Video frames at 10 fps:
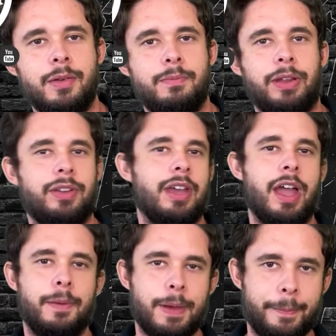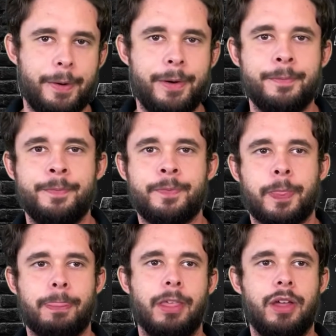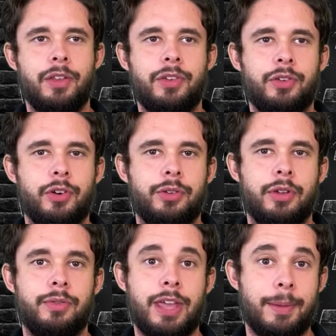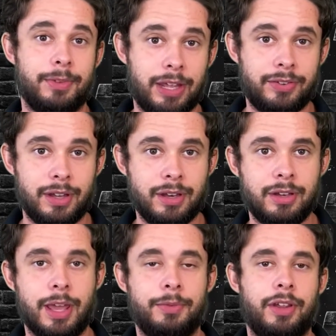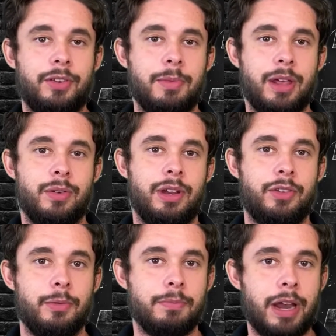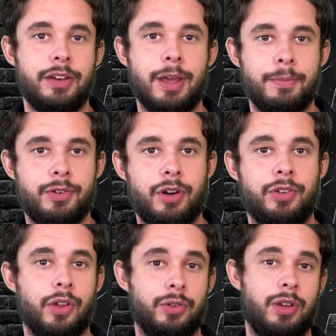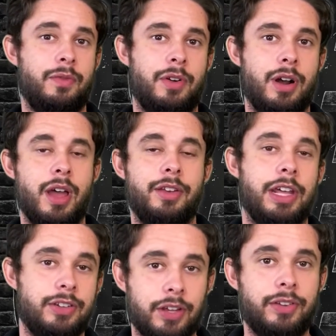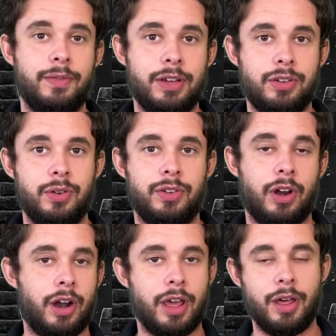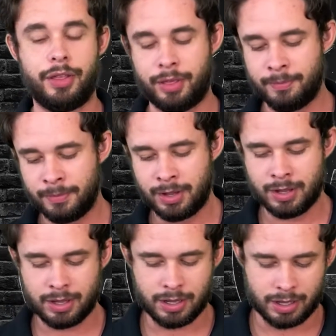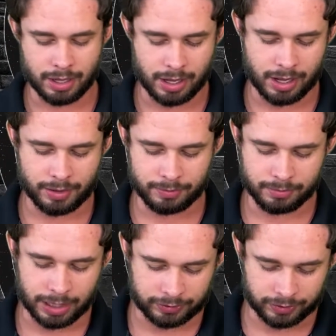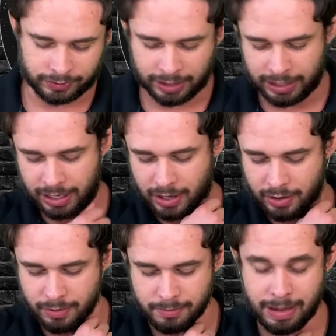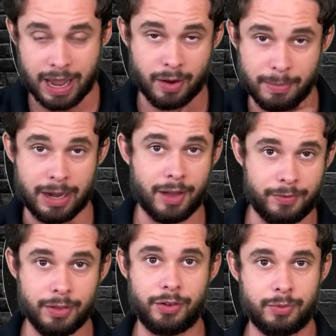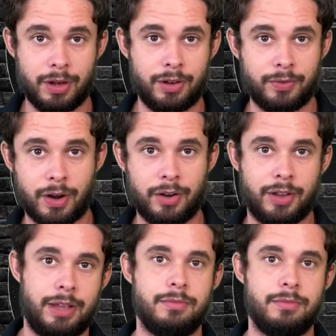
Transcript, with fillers: basically cayenne pepper. This is a source of capsaicin. Capsaicin may increase your body temperature. It's also good for digestive issues and heart health. Nice to see in here. You may or may not feel this one as far as